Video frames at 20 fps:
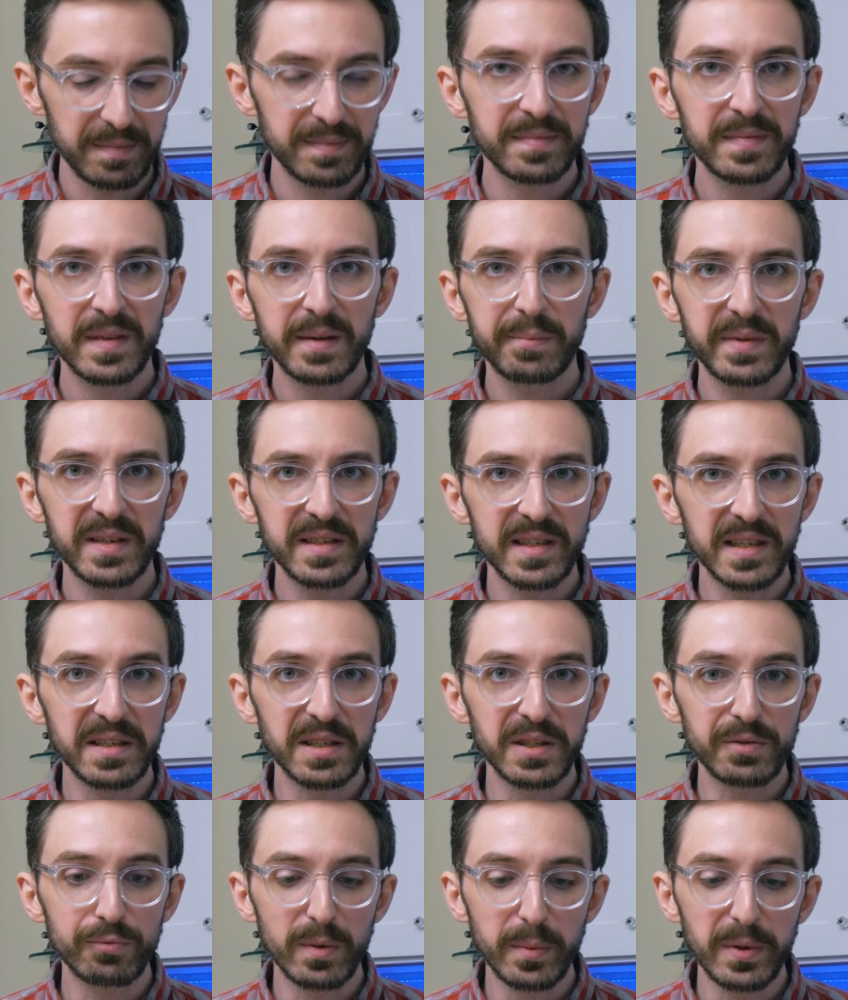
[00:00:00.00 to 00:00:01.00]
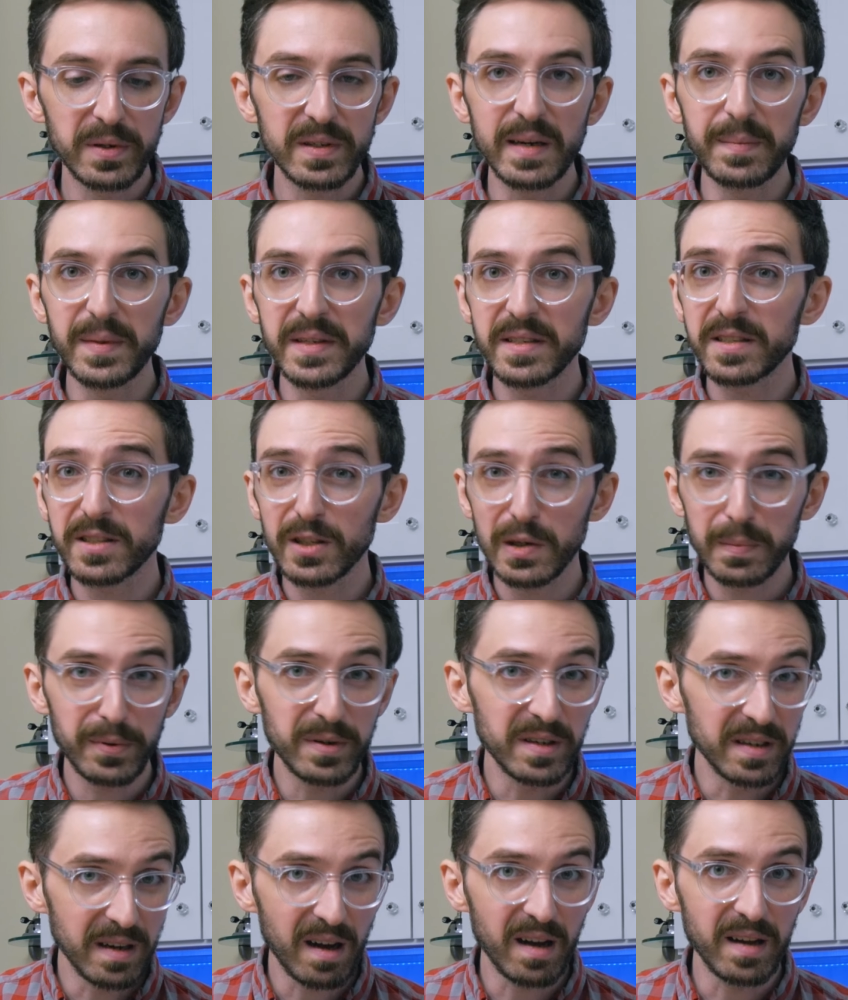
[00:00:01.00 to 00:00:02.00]
I'm gonna taste this one more time. This is still
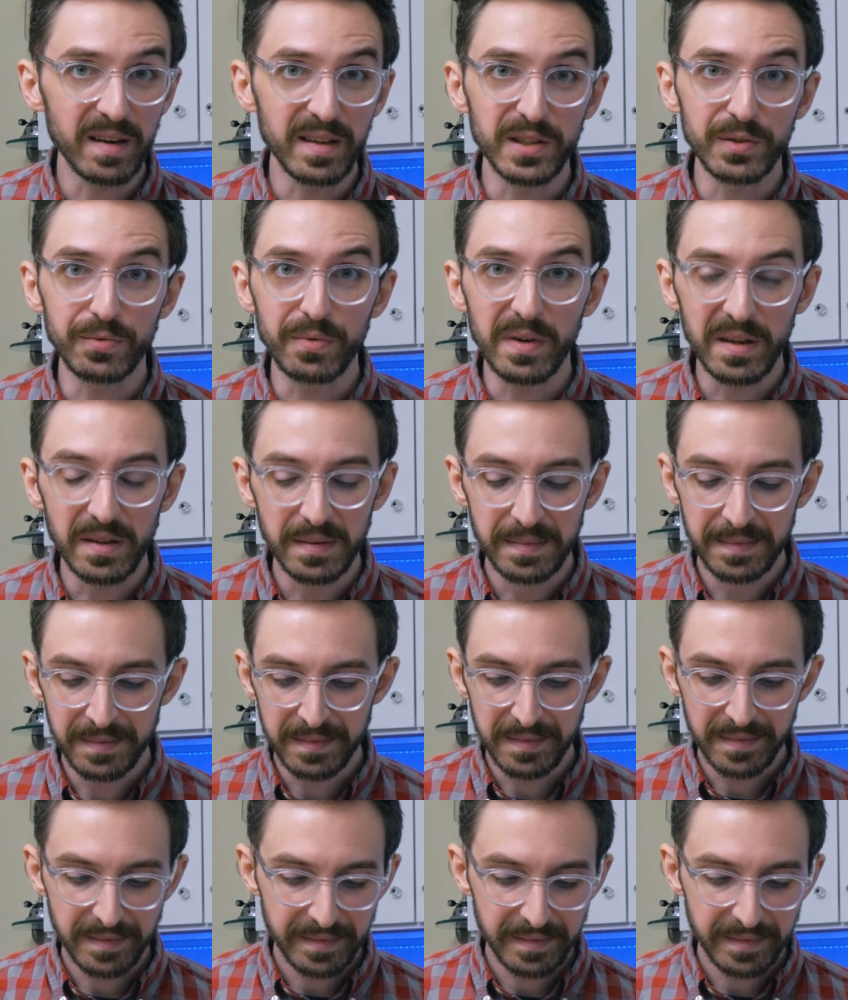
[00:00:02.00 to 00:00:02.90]
pretty hot as well.